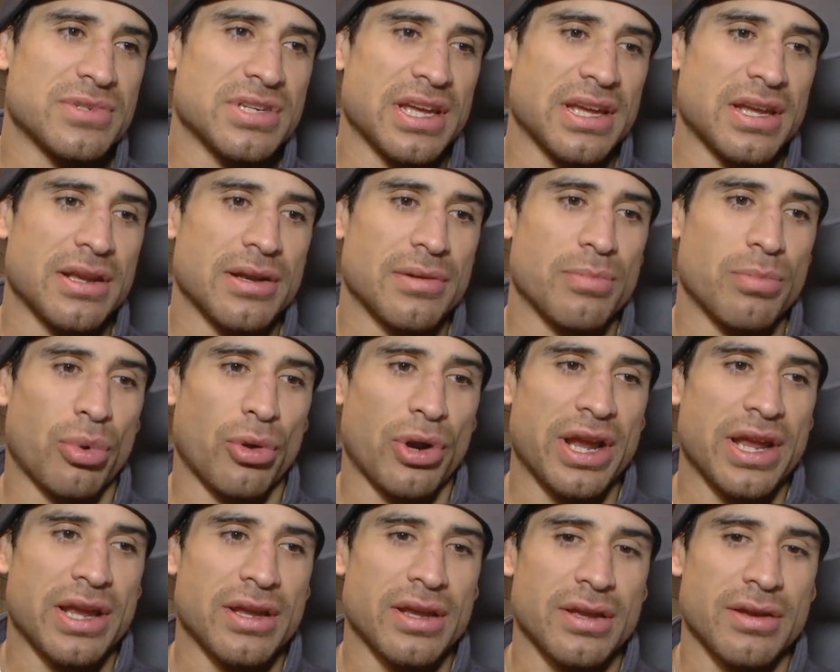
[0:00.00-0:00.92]
taking a
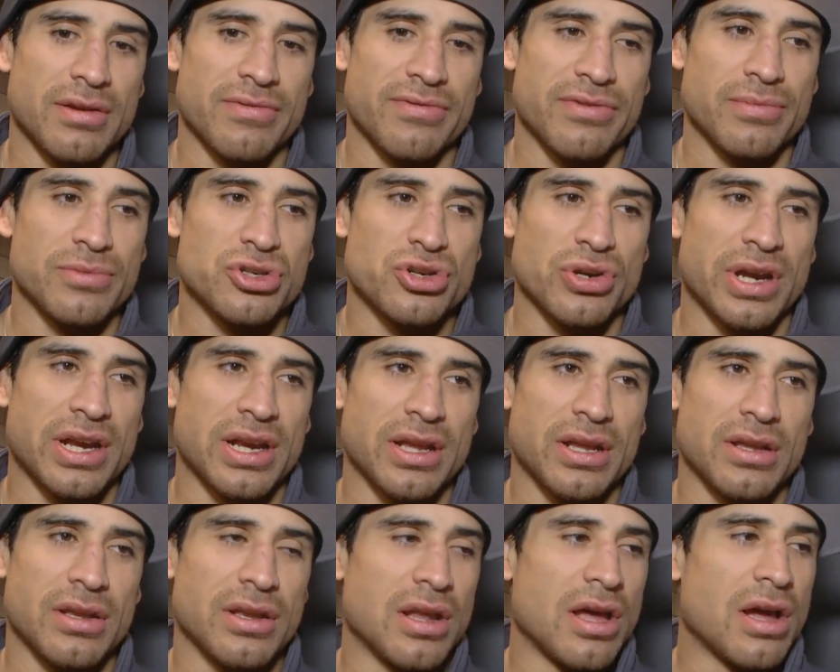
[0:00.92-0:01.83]
break from
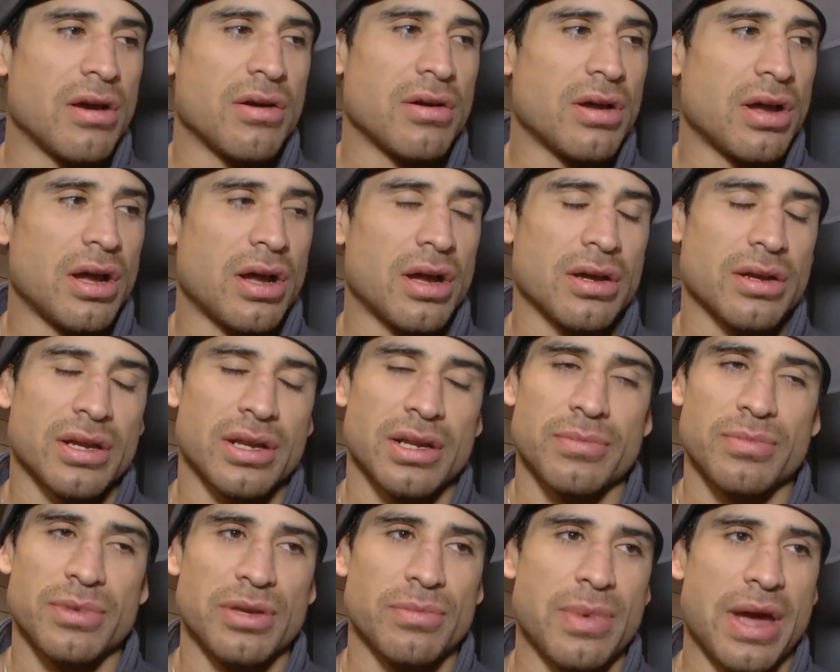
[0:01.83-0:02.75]
training, no, I'm going
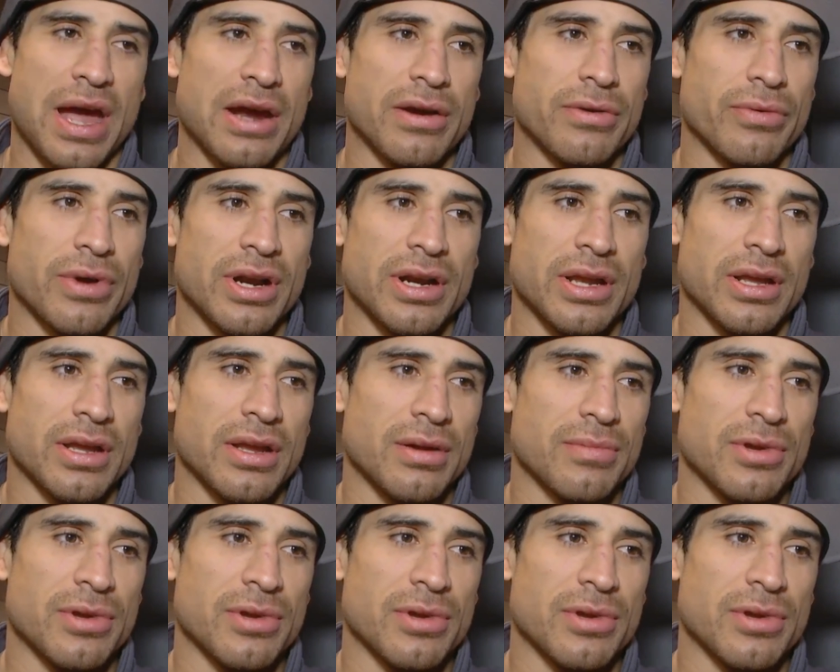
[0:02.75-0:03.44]
to be back running.